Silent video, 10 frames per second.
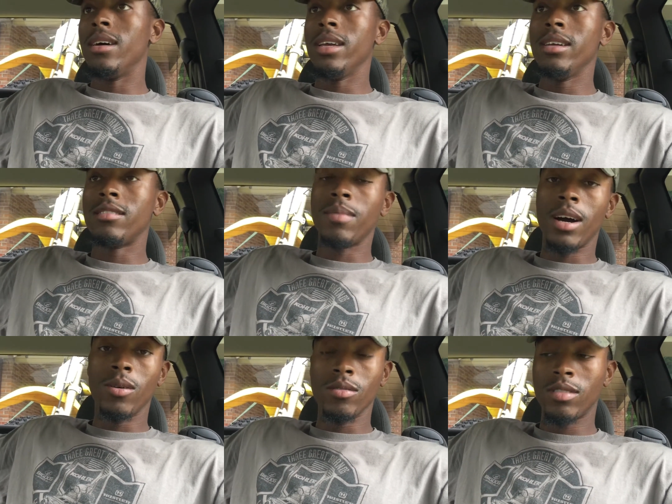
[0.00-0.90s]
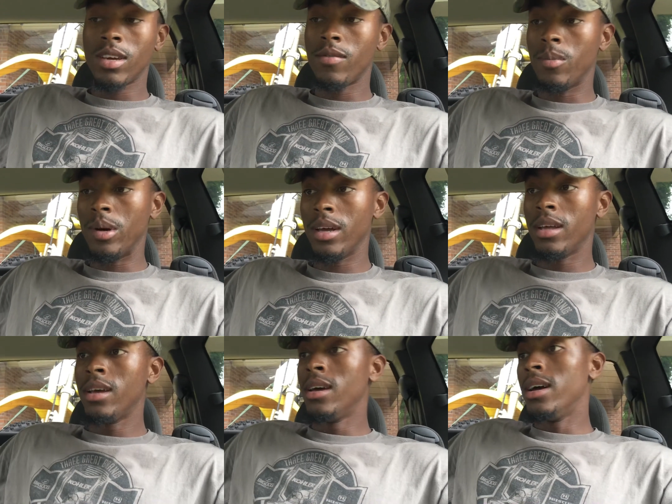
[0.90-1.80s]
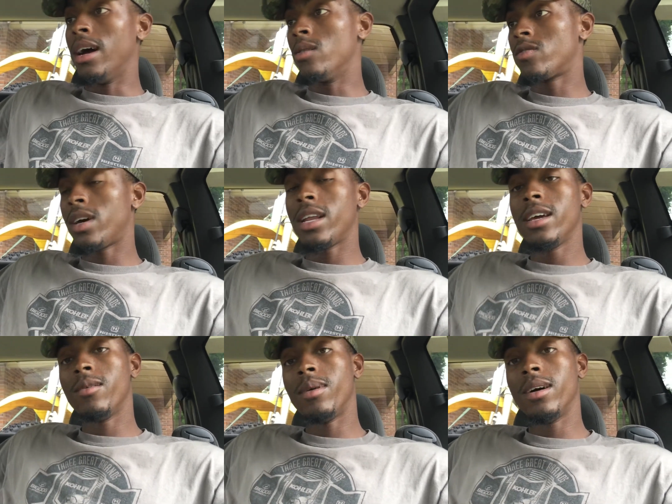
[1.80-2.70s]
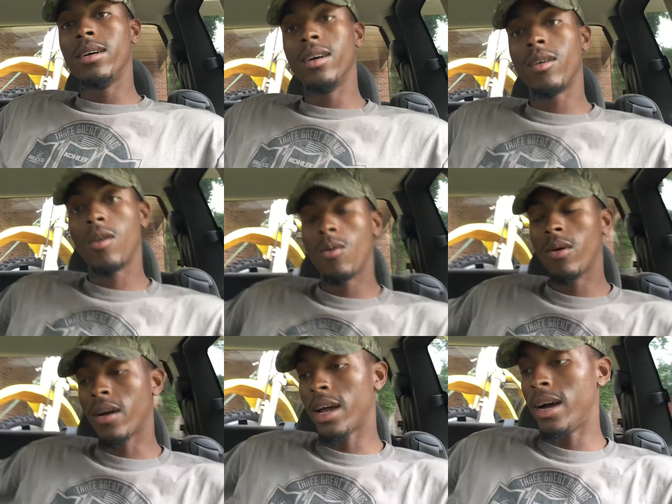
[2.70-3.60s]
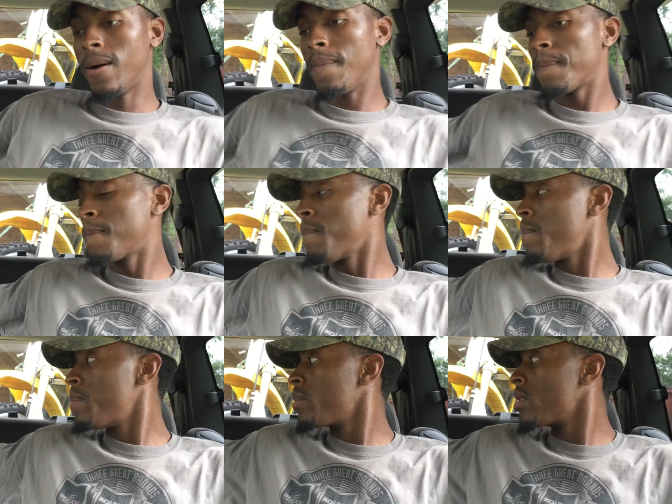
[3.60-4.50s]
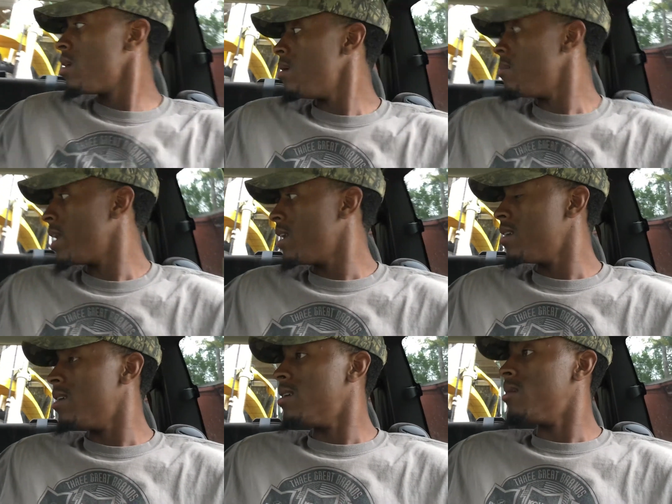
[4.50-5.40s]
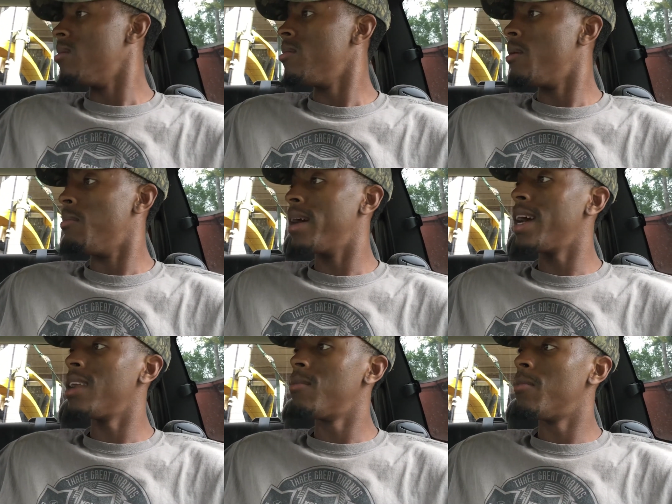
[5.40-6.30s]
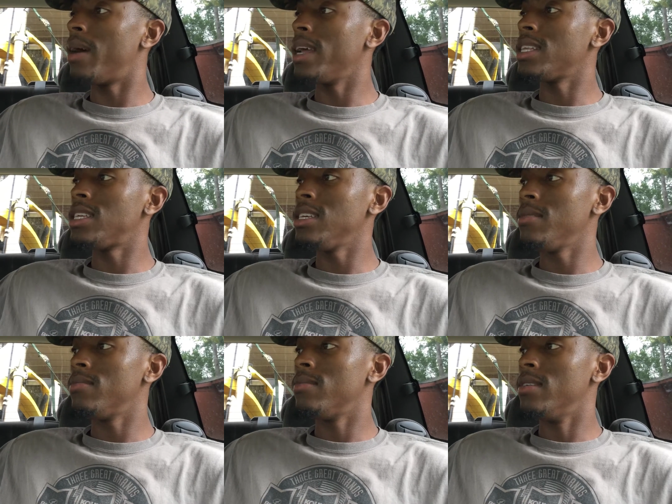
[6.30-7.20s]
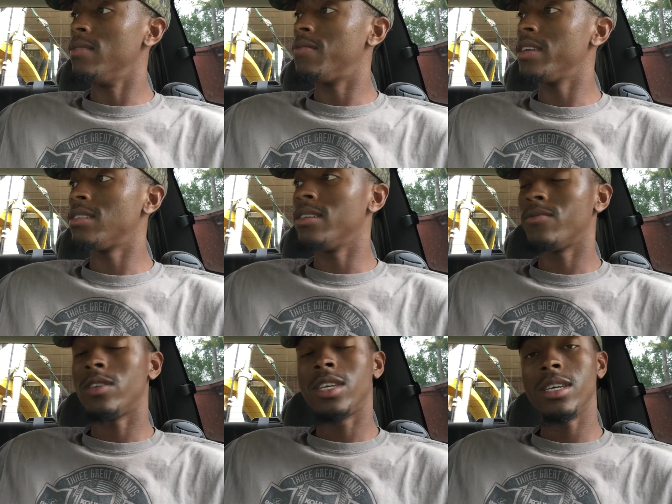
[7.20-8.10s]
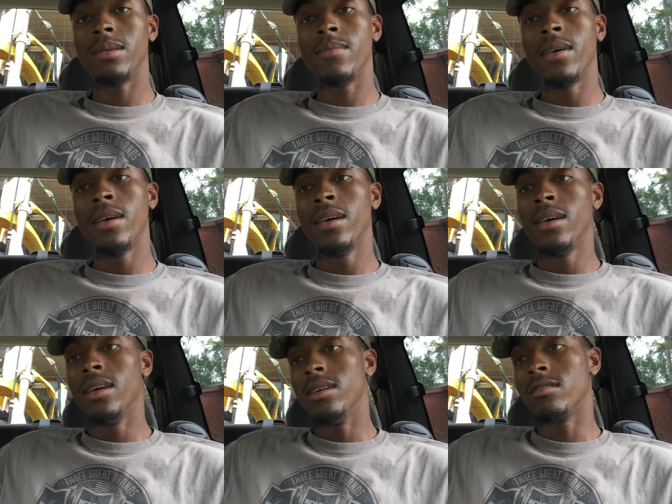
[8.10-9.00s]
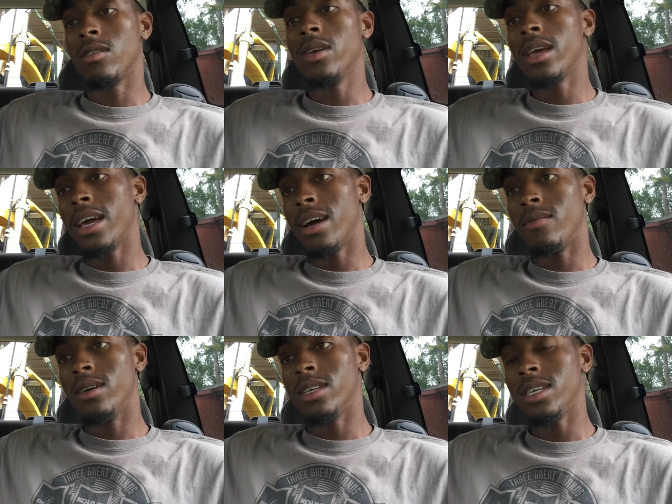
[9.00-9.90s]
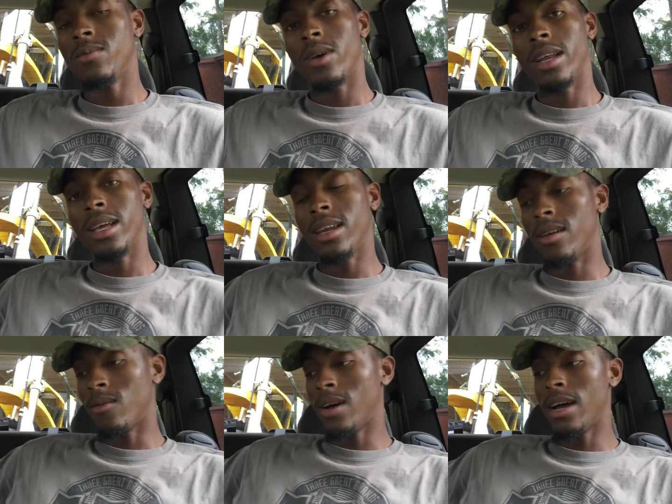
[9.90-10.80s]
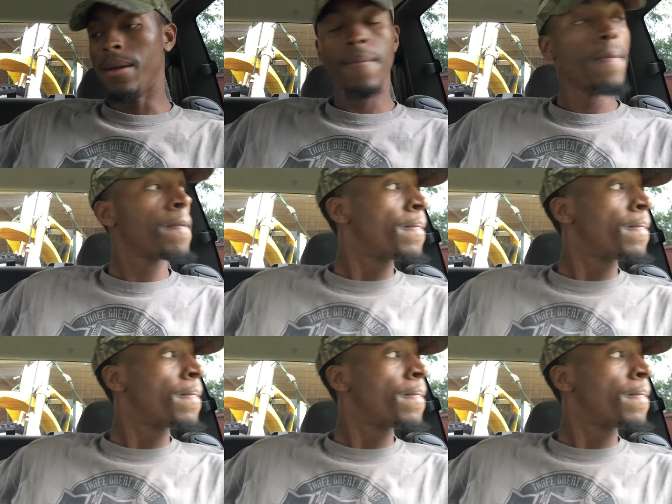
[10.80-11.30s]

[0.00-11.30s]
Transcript: into my 07, but I was trying to help my uh, co-worker out by uh, buying him a bike cheap and fixing it for cheap so he can have a cheap way to get in a ride.